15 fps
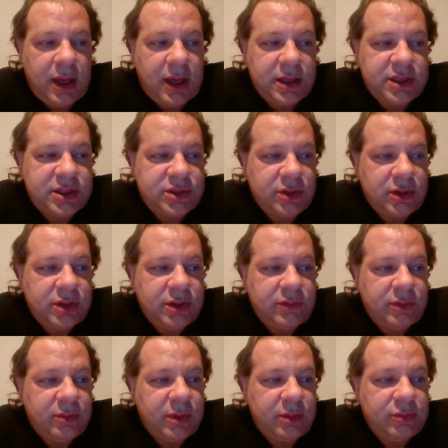I started
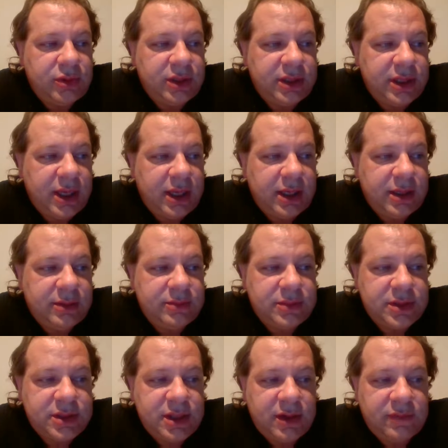remembering
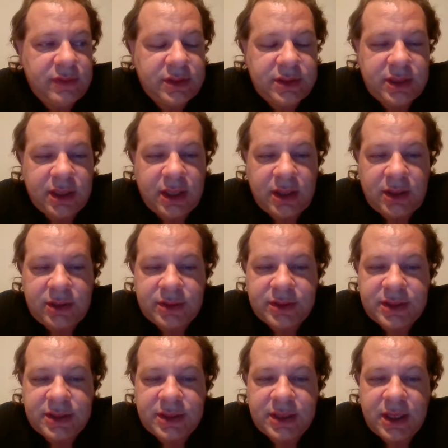names and everything else,